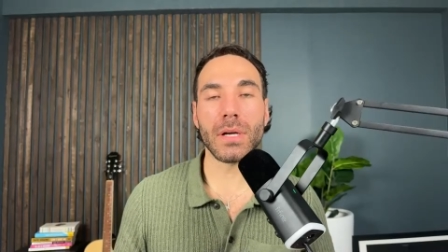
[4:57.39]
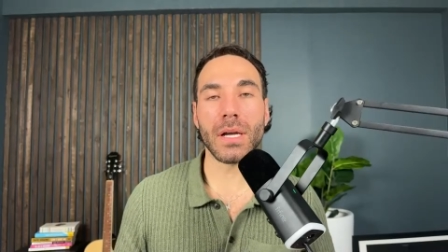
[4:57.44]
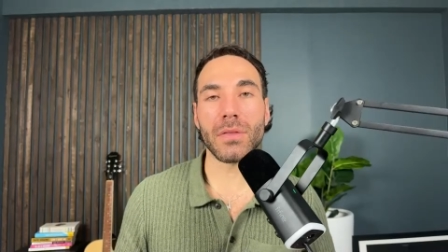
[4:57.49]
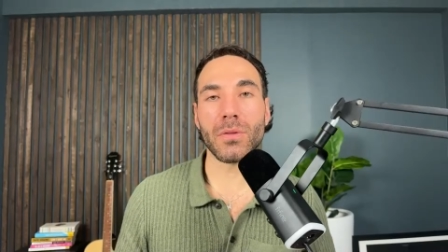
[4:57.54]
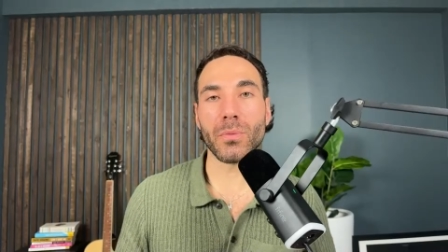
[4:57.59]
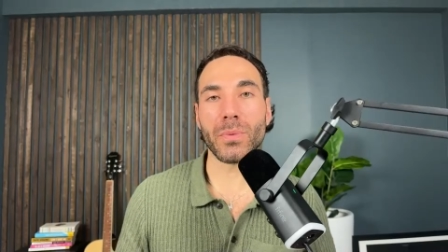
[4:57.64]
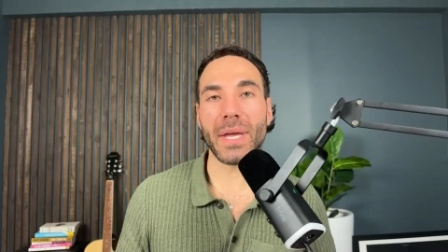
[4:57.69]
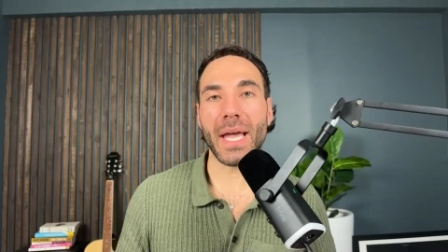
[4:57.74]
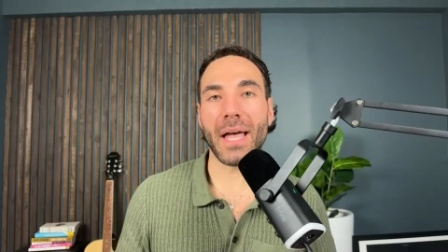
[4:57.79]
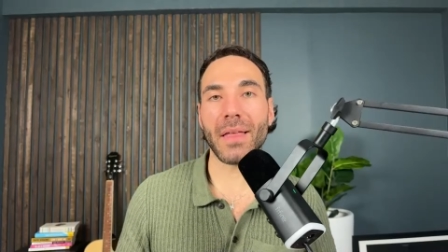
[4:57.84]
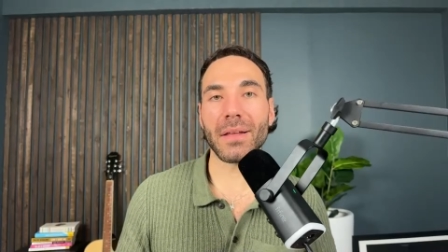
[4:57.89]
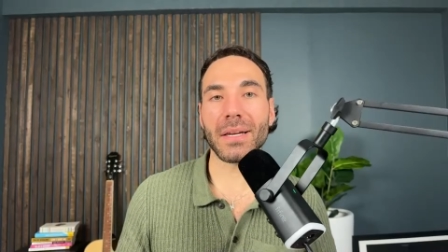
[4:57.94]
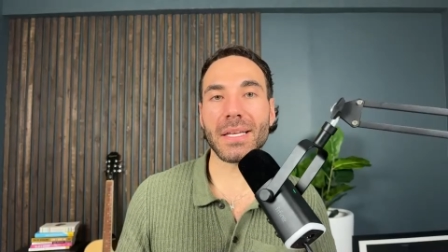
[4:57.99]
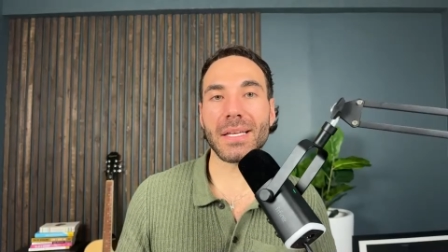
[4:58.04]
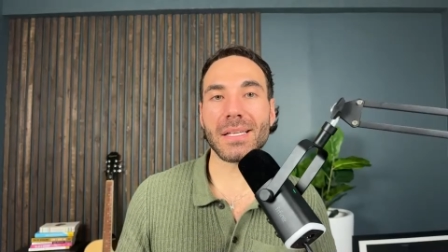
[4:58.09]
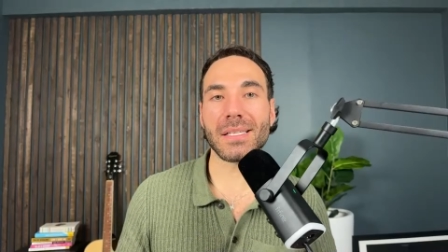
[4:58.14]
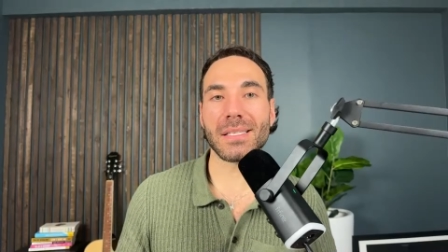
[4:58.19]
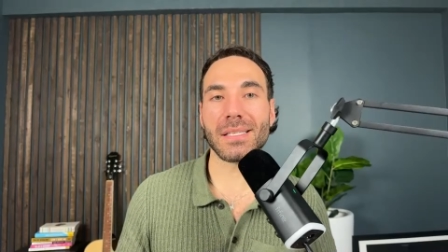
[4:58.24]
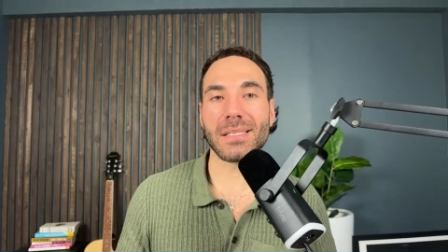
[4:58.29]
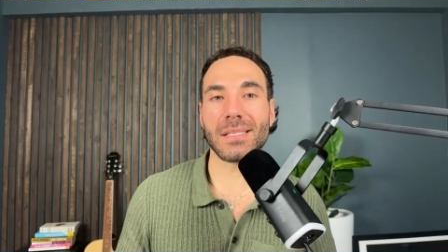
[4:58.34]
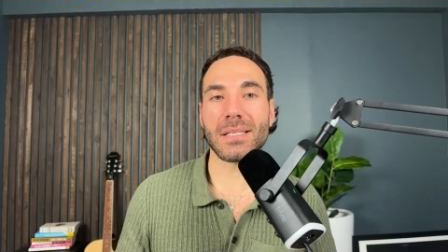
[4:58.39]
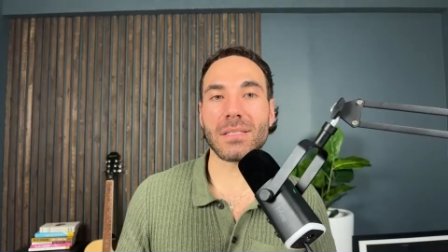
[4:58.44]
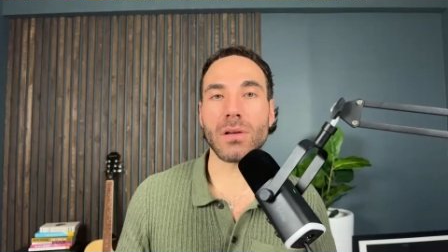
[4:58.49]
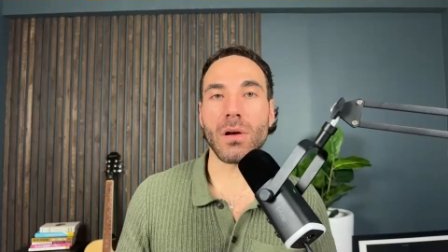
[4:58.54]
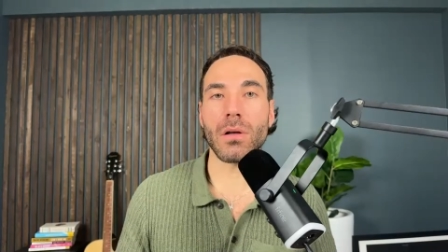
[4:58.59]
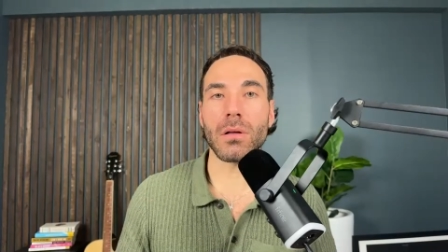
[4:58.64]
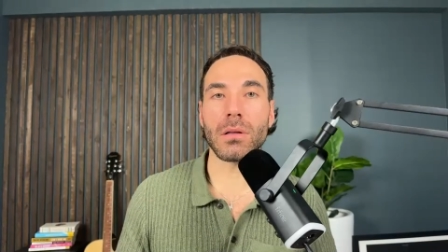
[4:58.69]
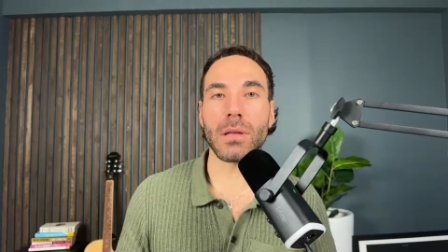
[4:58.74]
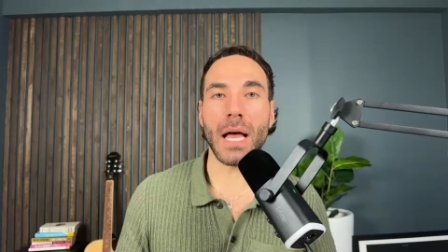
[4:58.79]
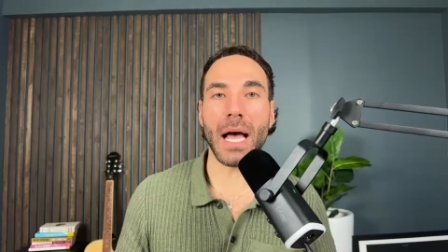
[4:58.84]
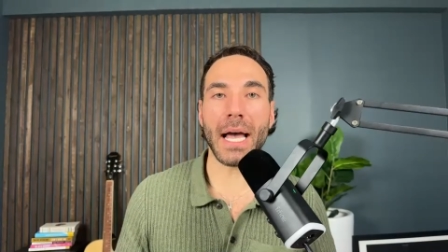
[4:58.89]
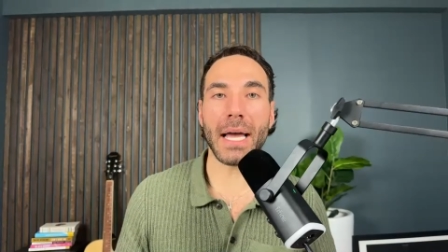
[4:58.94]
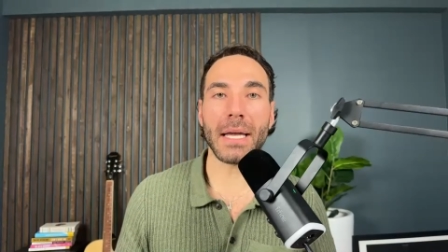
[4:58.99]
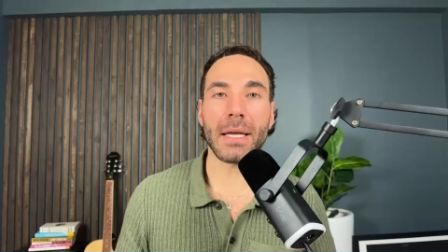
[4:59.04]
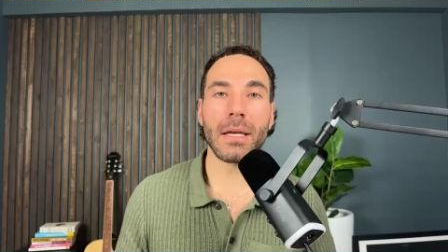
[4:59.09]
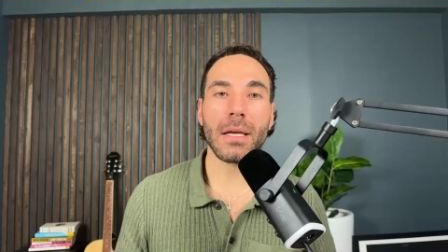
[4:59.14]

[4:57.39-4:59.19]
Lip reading: And the reality is it's all a lie.